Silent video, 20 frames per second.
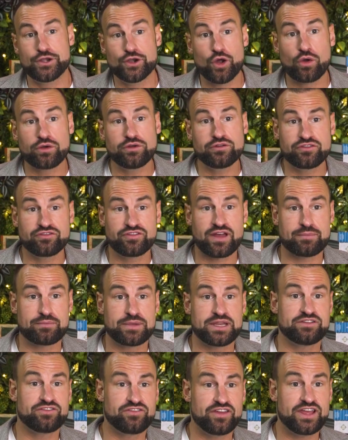
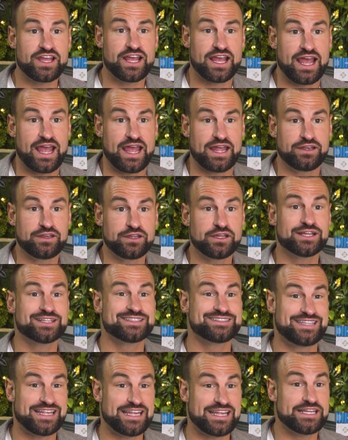non-family figurehead
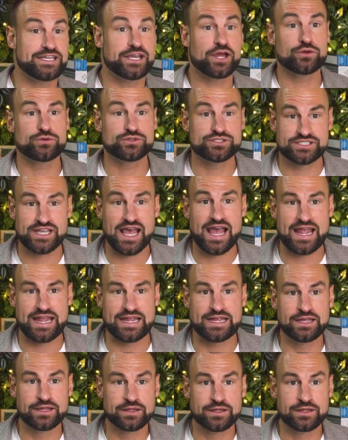Dino Zay.